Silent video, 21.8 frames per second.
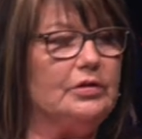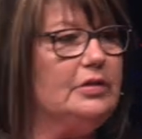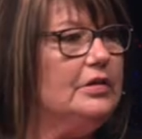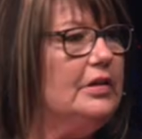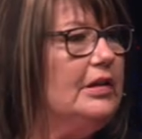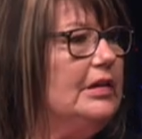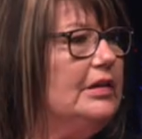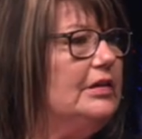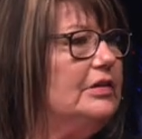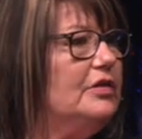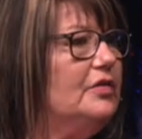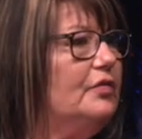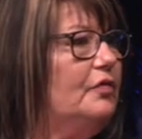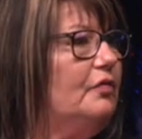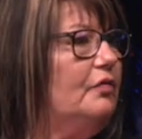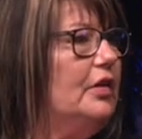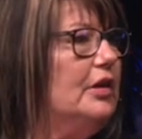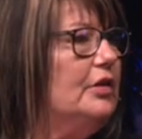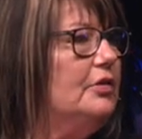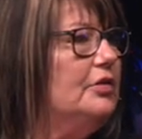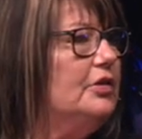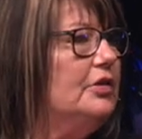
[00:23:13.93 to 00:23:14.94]
He is
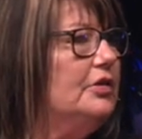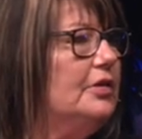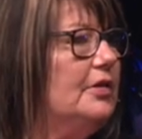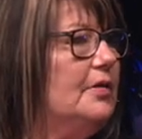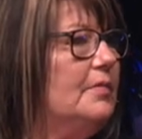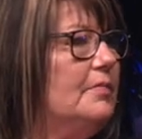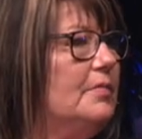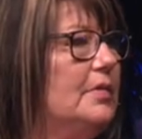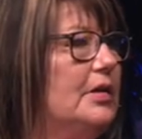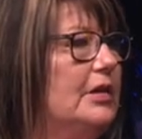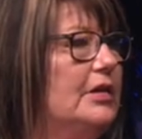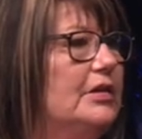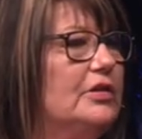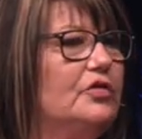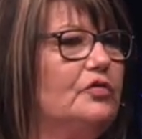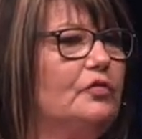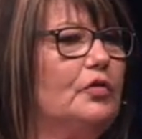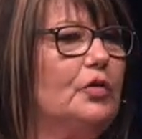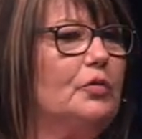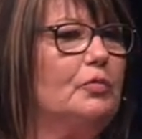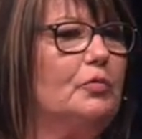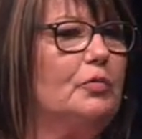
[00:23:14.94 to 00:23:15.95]
fearsome. He is
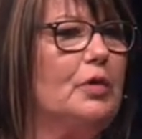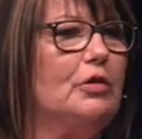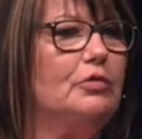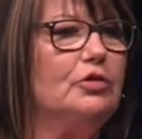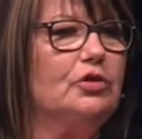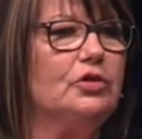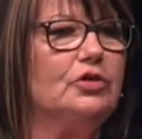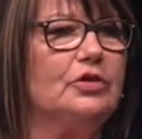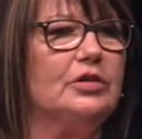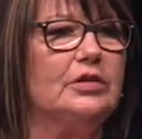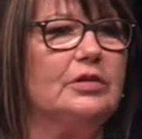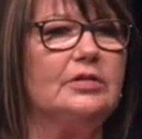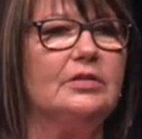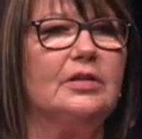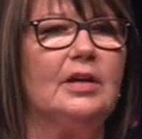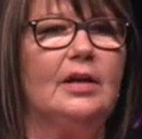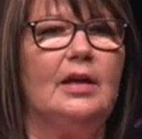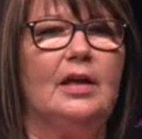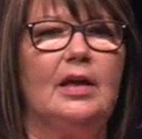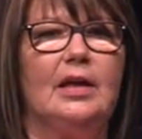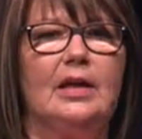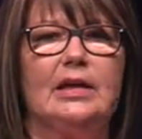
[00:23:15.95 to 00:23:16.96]
ferocious.
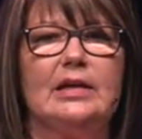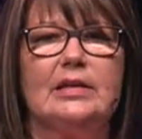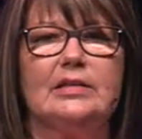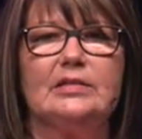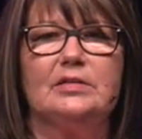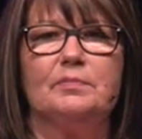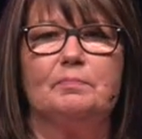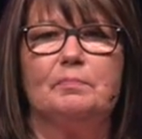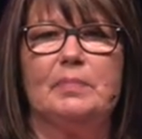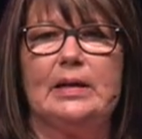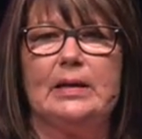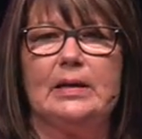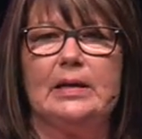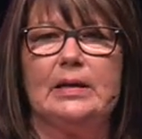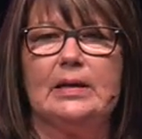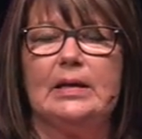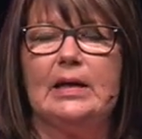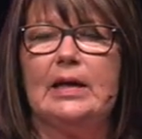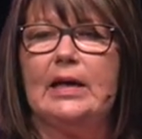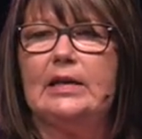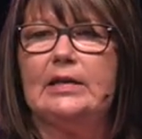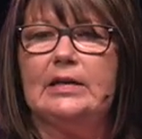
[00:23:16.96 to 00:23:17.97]
He is
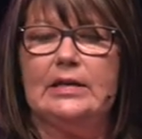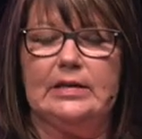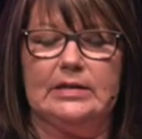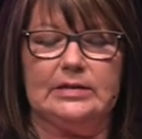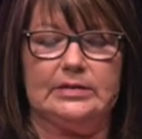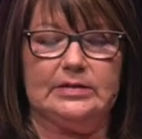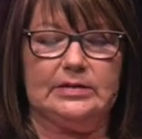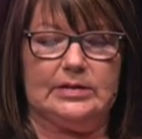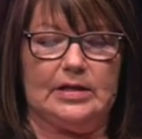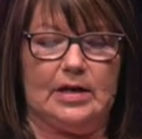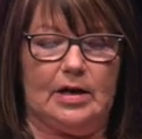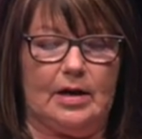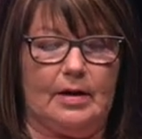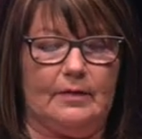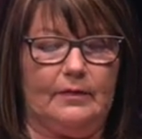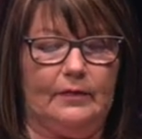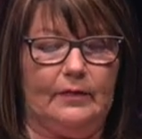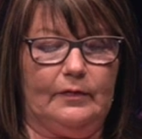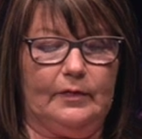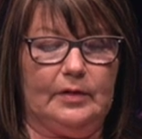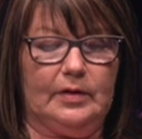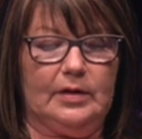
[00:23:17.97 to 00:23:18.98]
big and he is
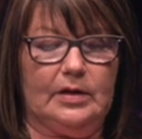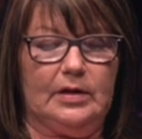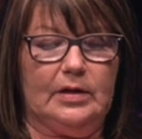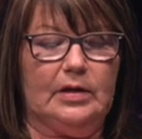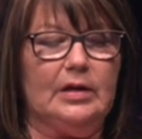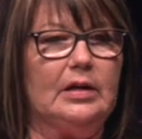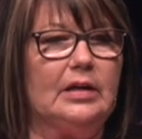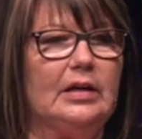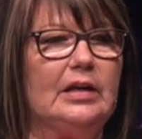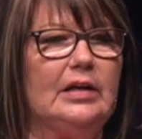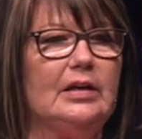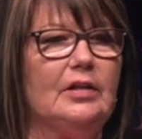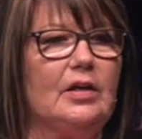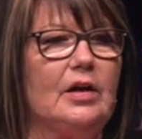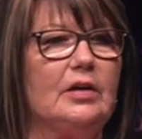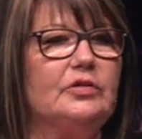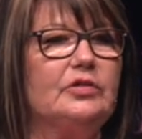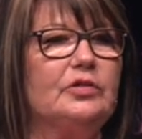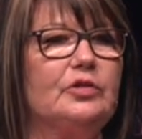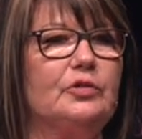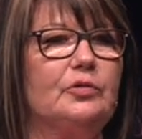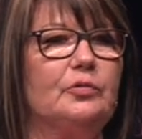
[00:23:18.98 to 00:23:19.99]
tough. He
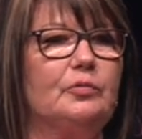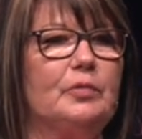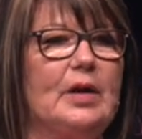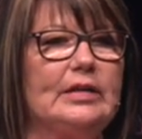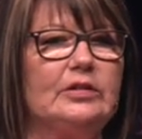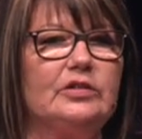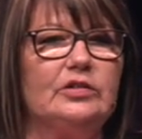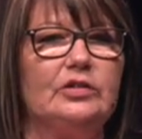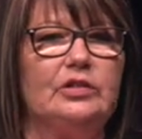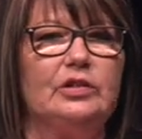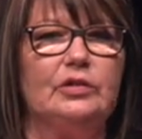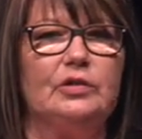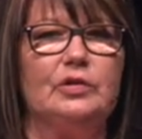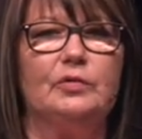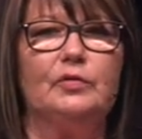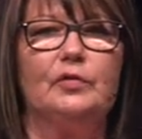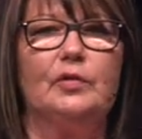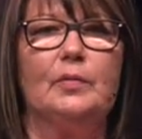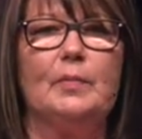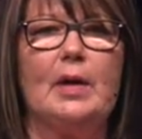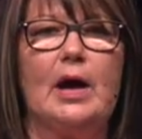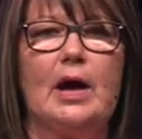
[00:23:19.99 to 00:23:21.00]
longs to rescue you
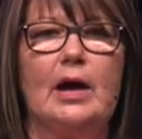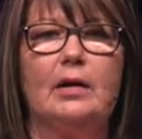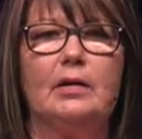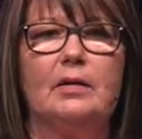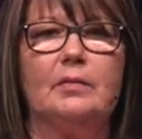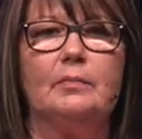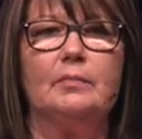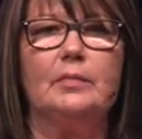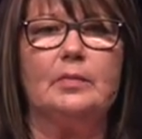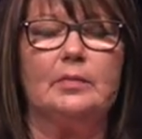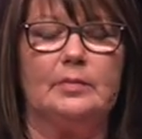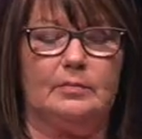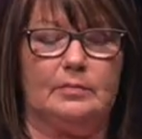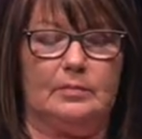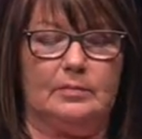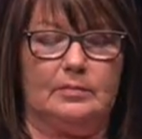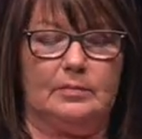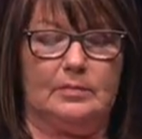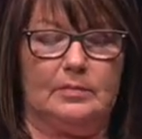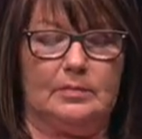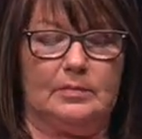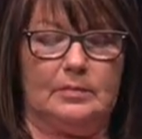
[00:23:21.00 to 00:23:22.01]
from harm,
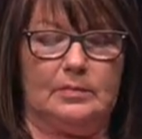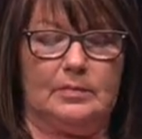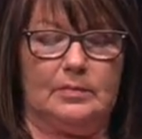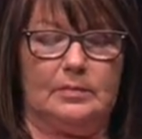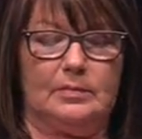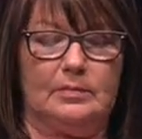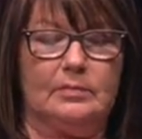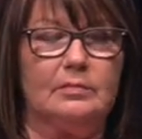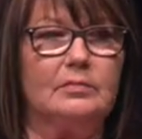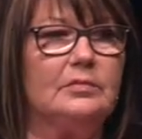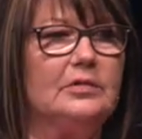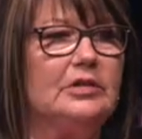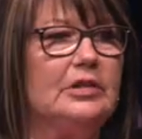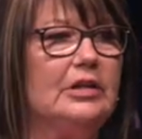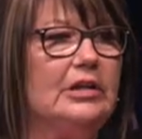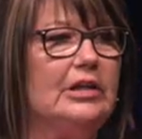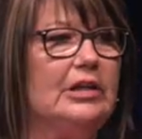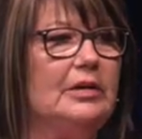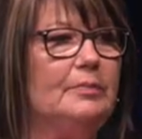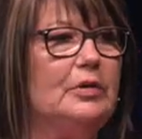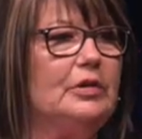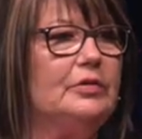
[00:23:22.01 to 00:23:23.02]
to
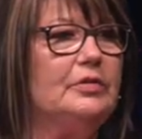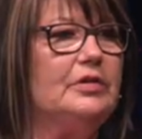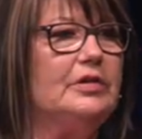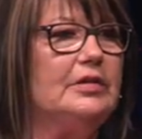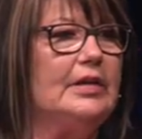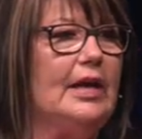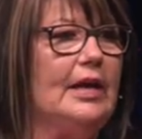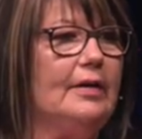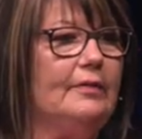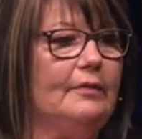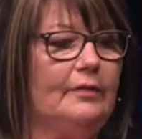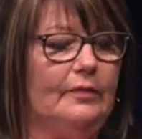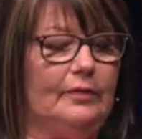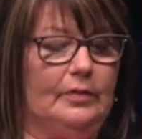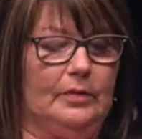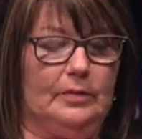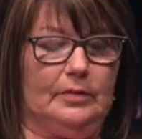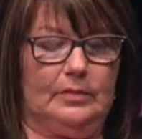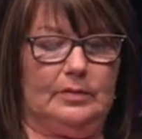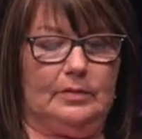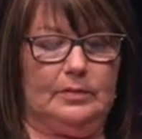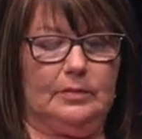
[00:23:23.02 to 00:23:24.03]
keep you safe.
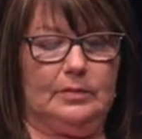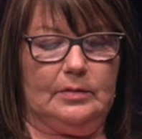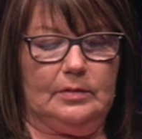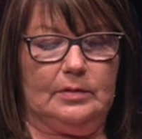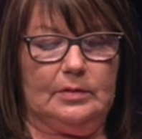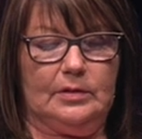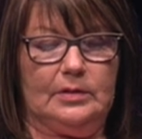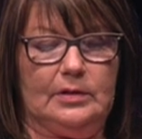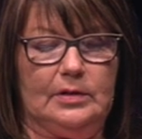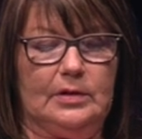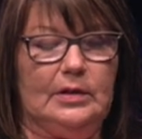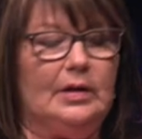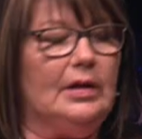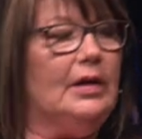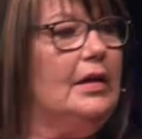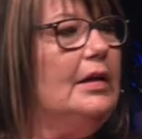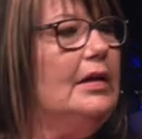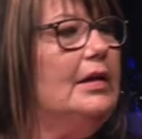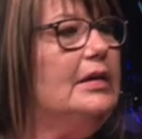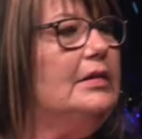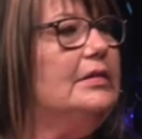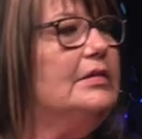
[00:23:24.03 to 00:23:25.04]

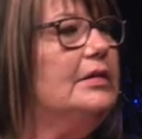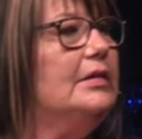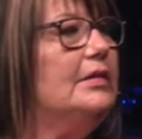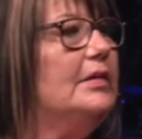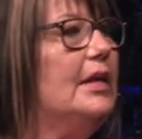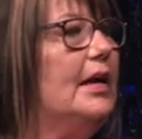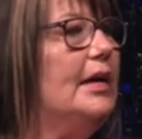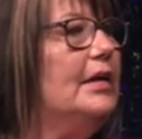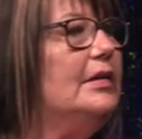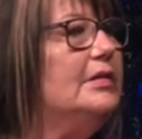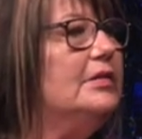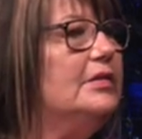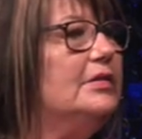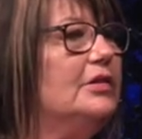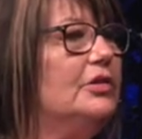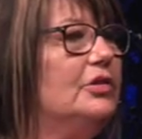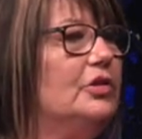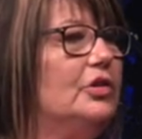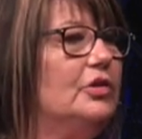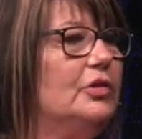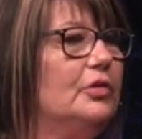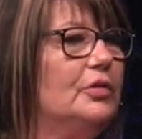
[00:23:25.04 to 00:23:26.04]
He delights
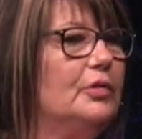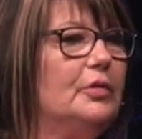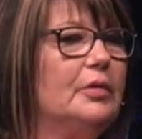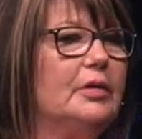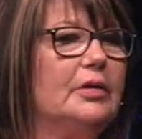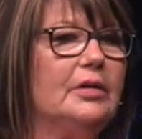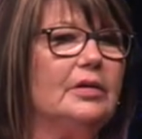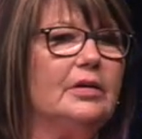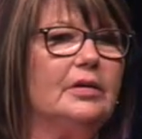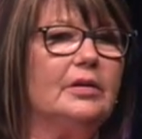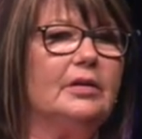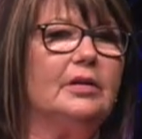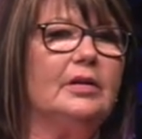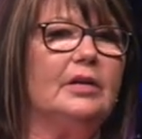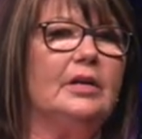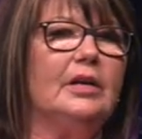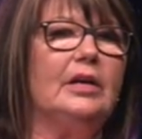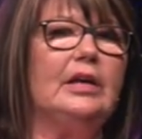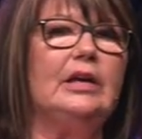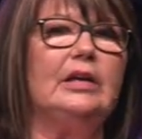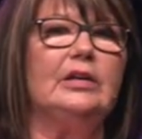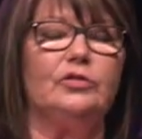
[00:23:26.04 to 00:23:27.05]
in you.
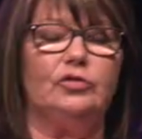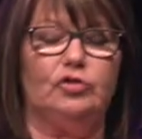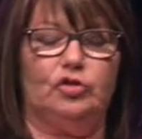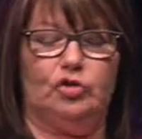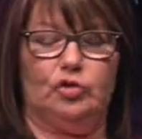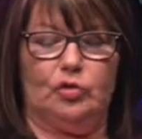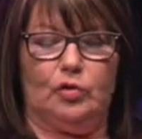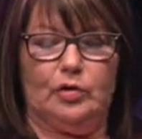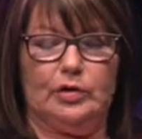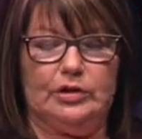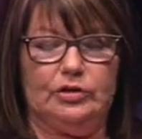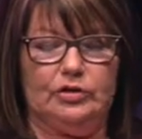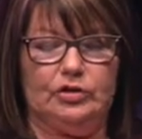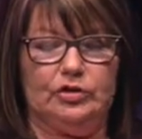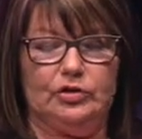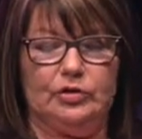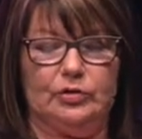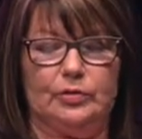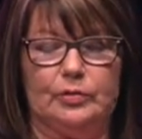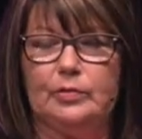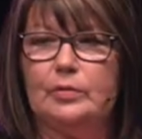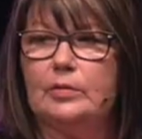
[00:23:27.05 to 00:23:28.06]
He enjoys
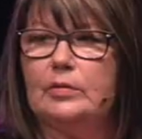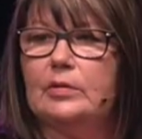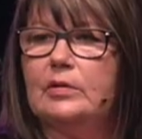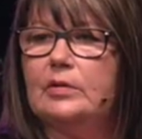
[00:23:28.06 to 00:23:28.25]
you.